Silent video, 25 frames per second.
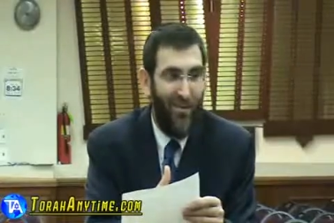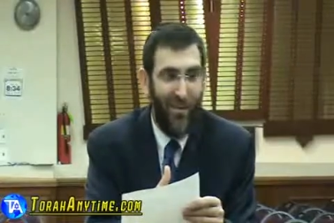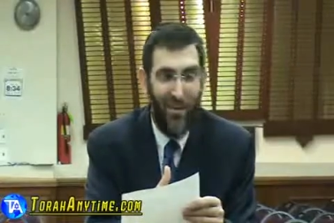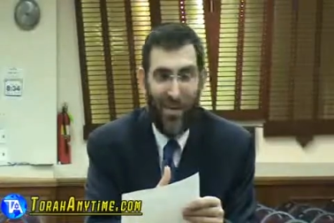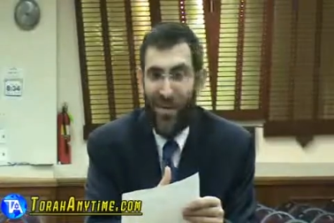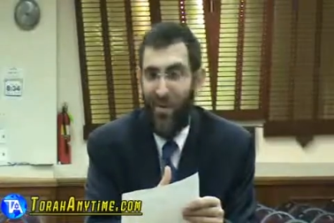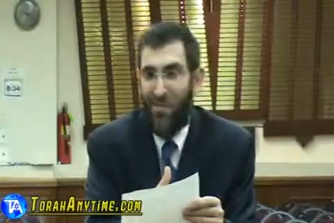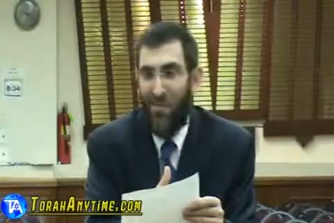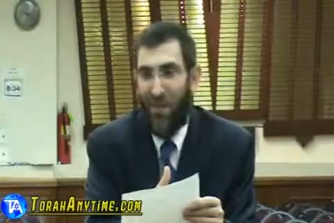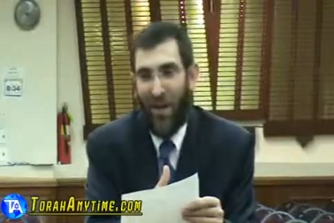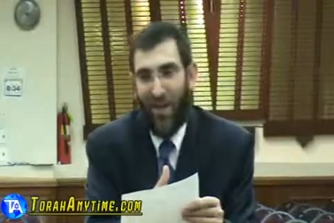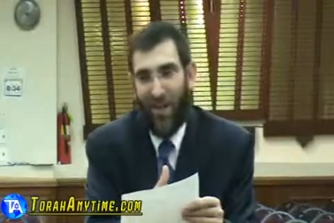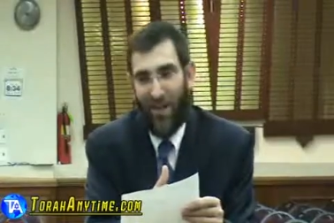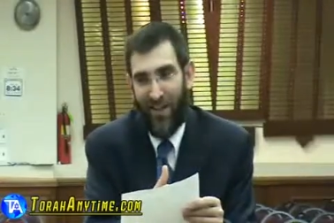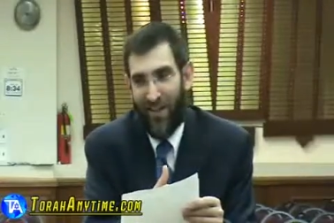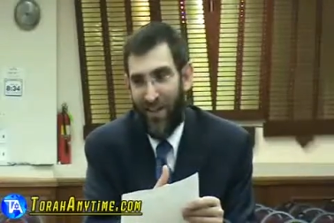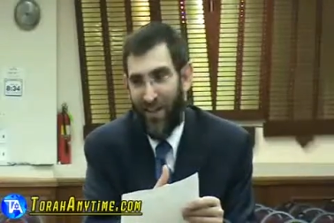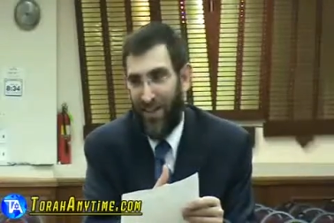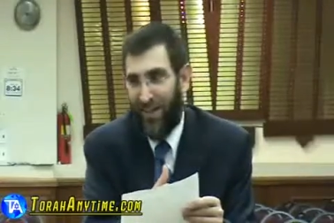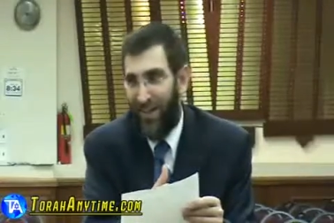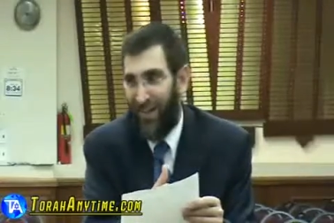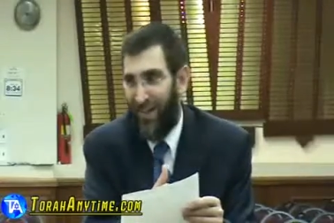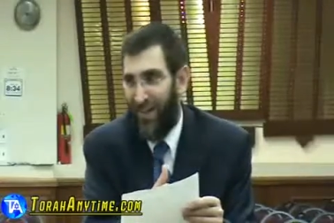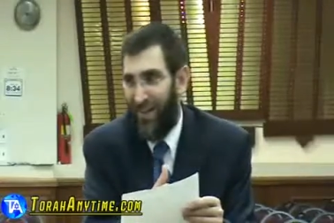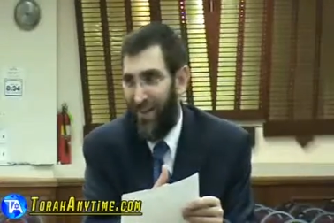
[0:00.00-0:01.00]
He was somebody.
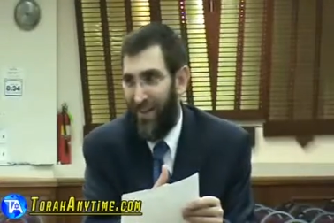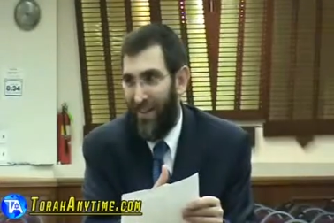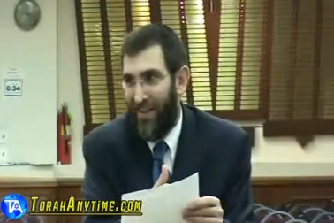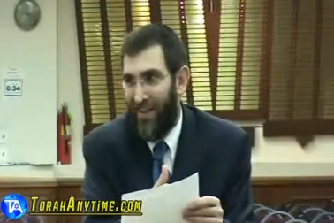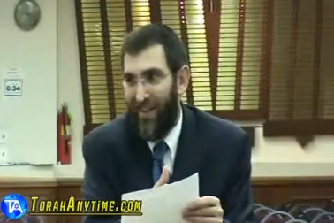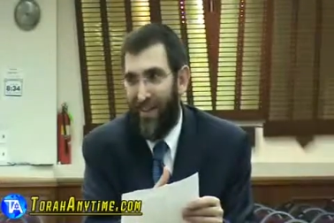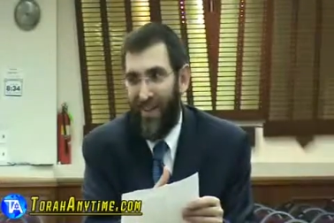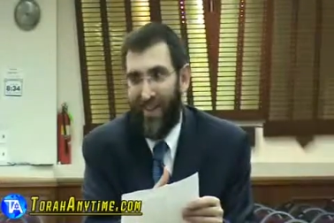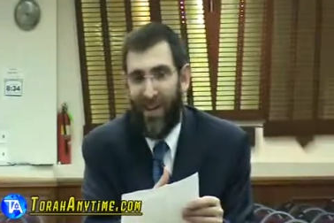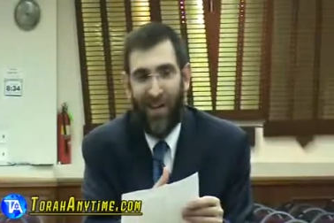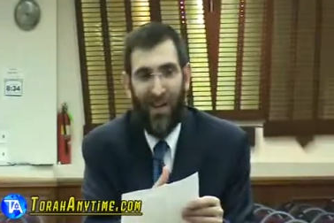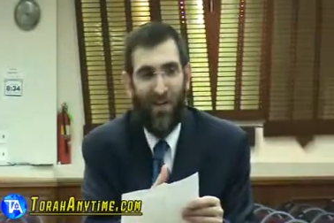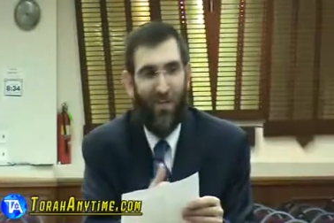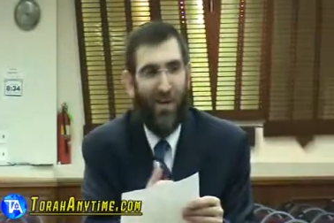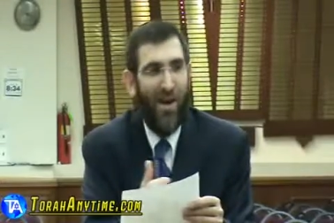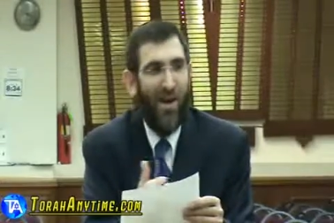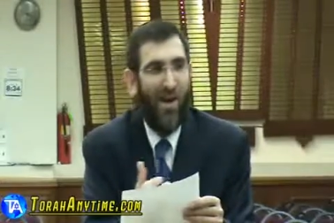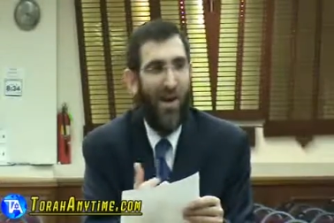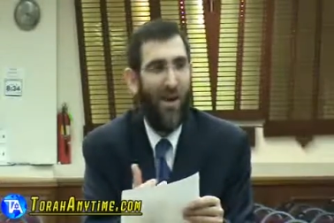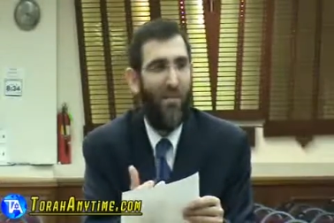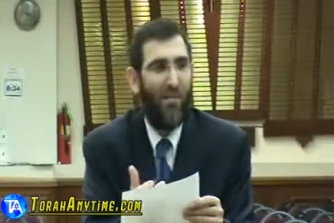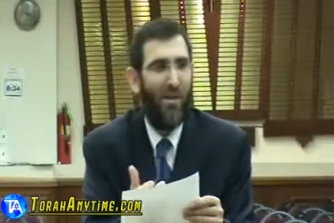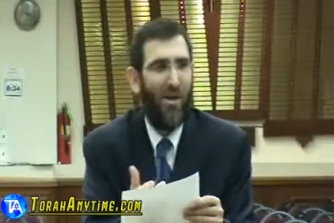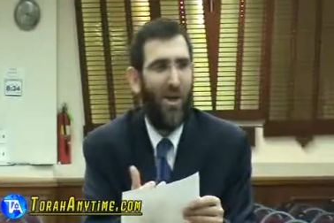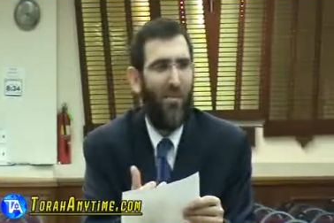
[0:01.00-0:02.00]
And a
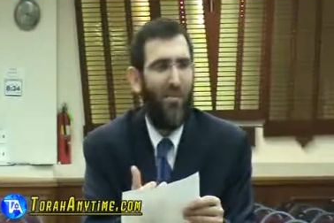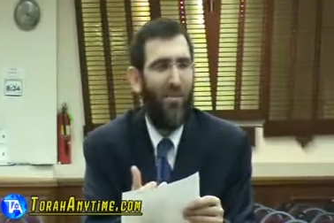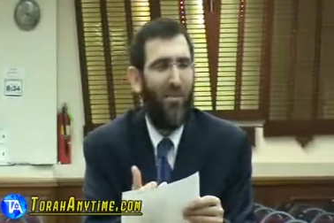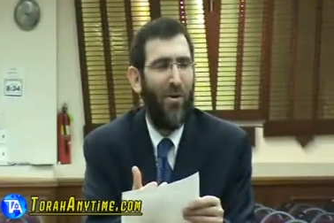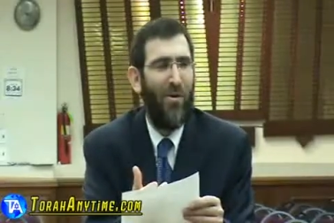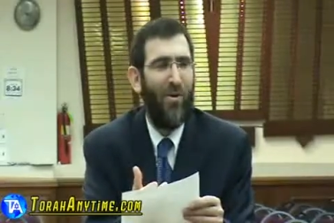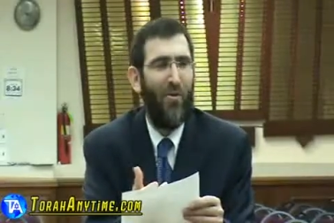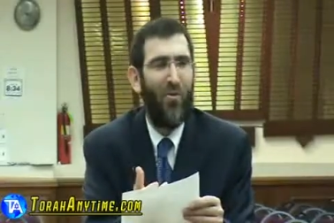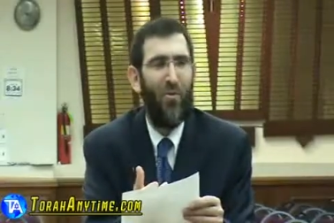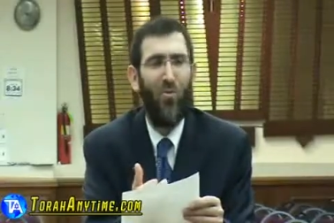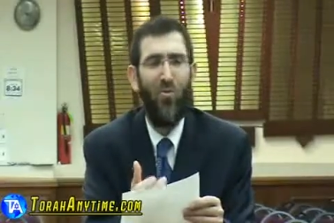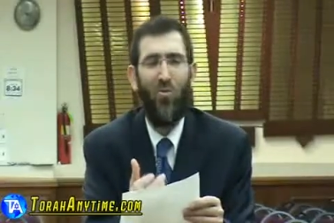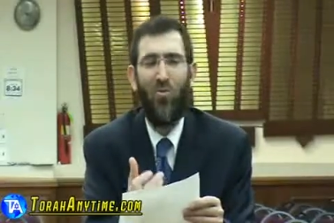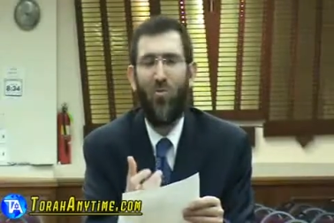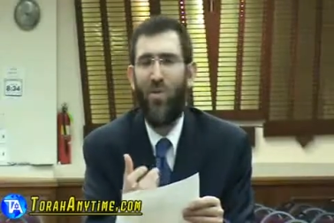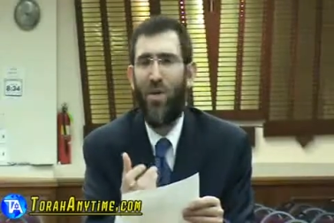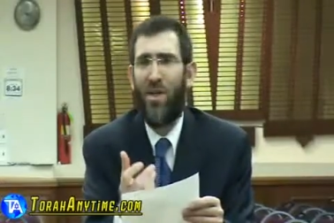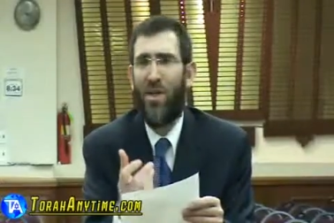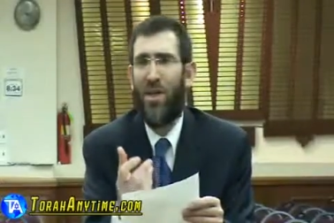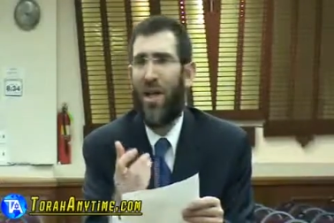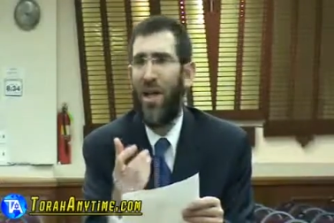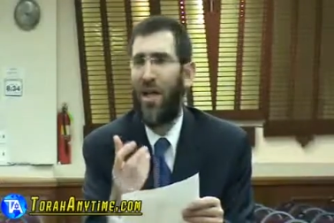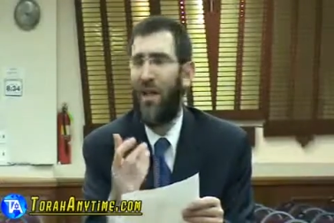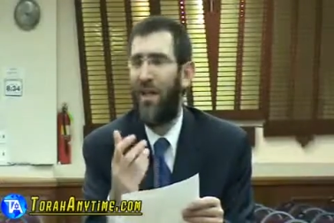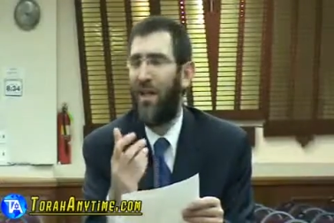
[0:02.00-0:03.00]
man comes up here, who
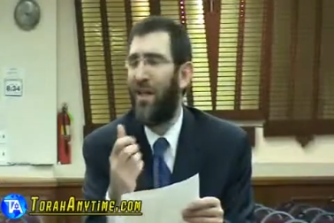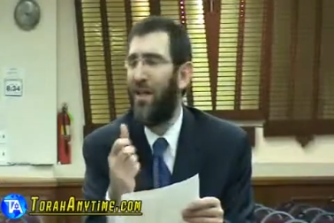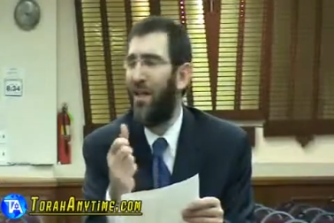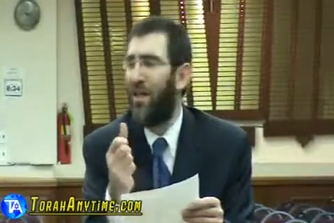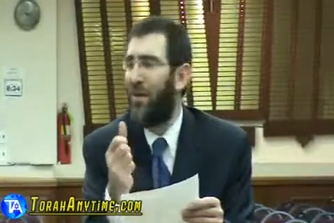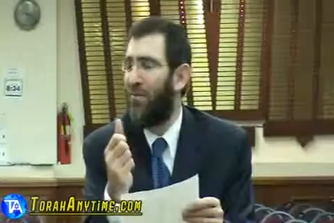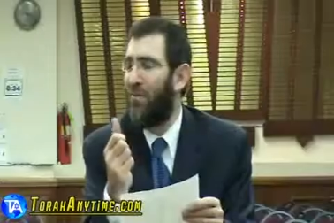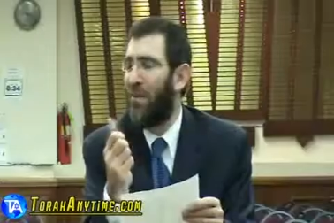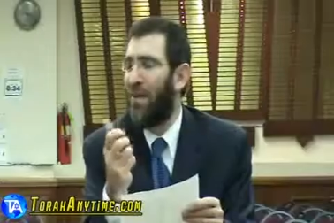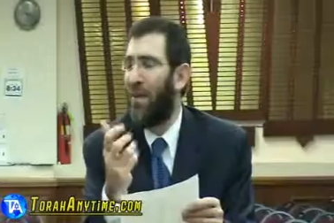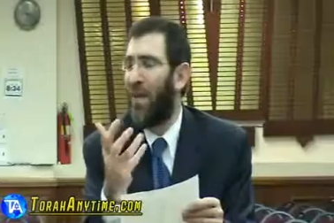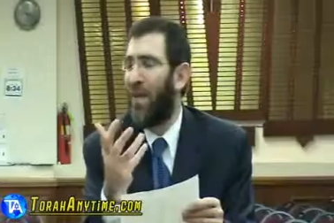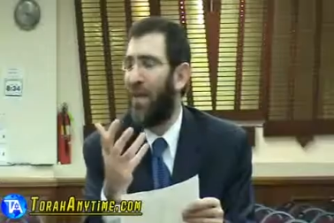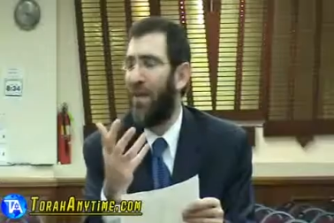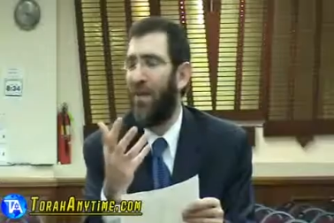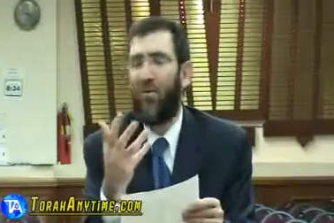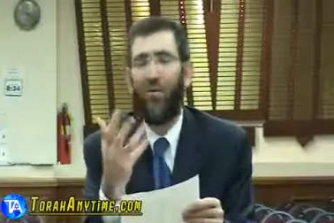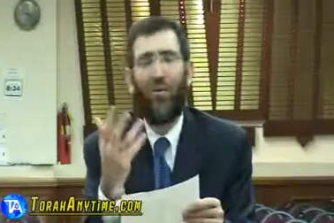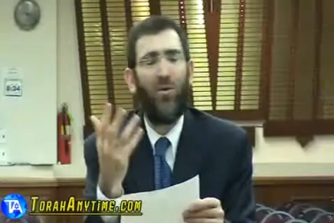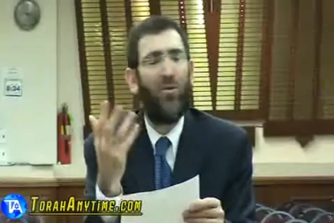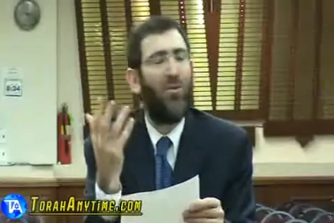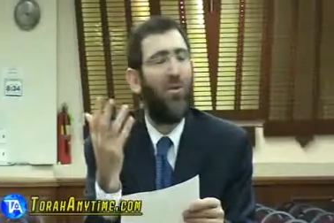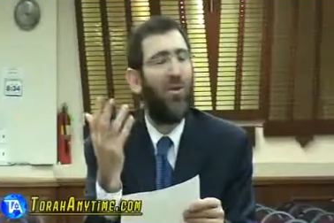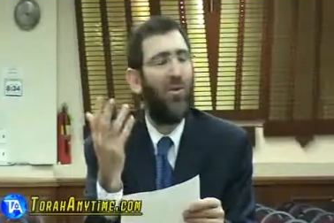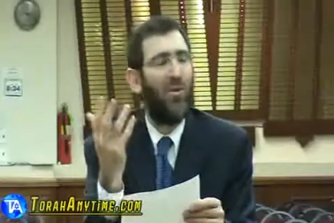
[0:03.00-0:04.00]
Mikan Hillel, Mikan
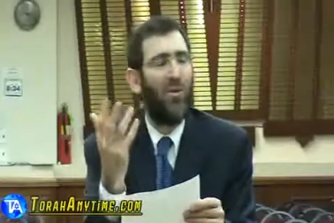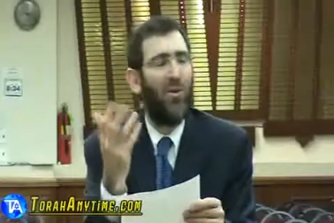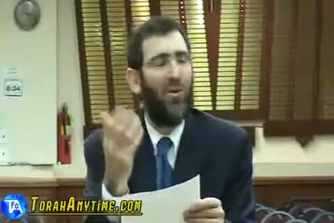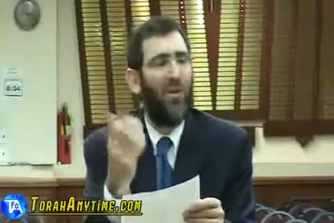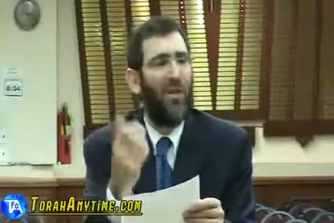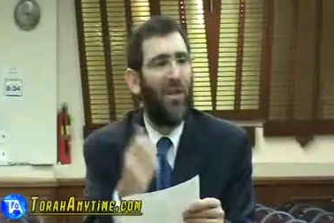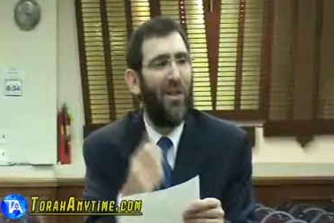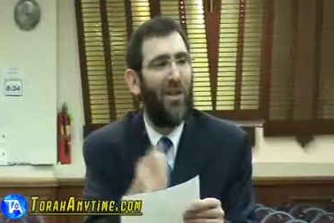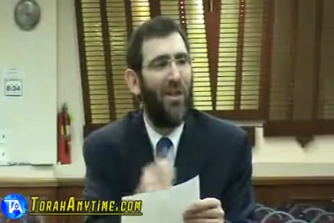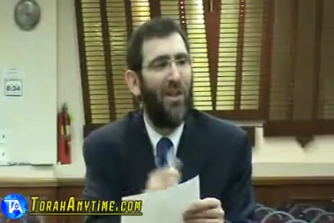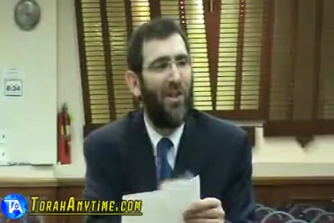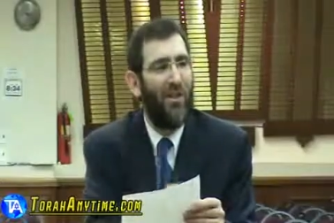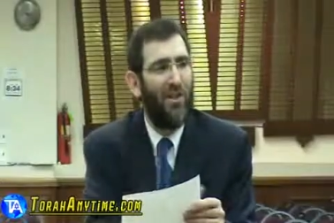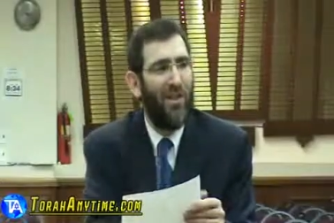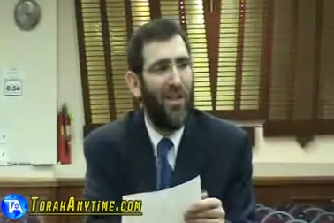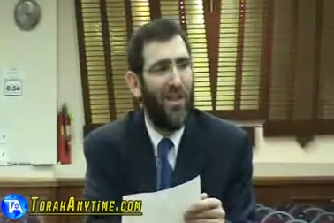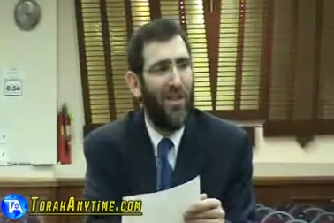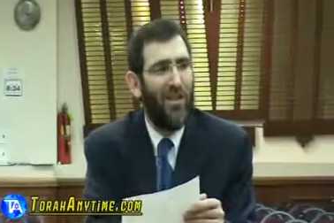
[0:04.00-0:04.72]
Hillel, who is called Hillel?